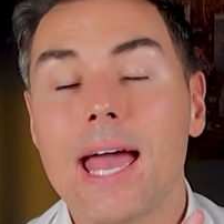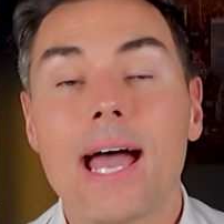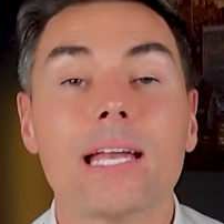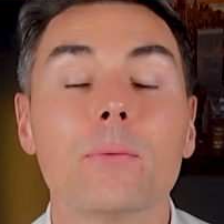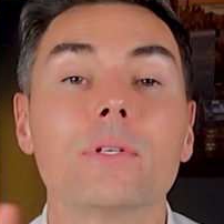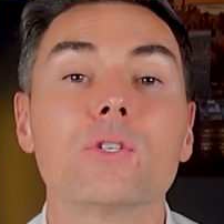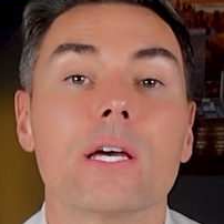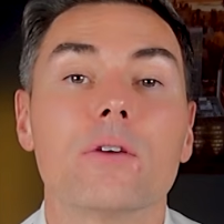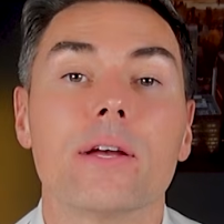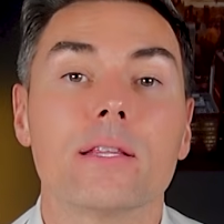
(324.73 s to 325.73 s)
and it will
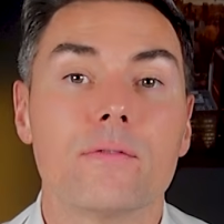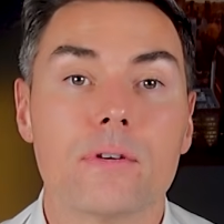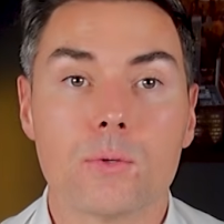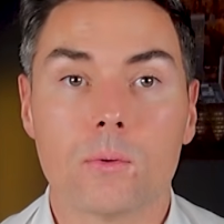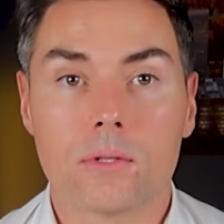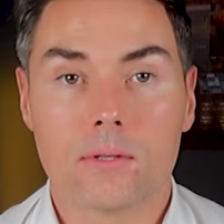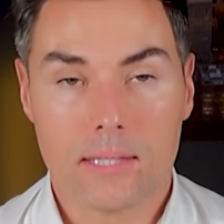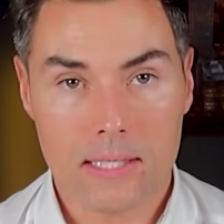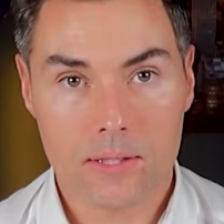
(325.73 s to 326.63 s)
generate the visuals in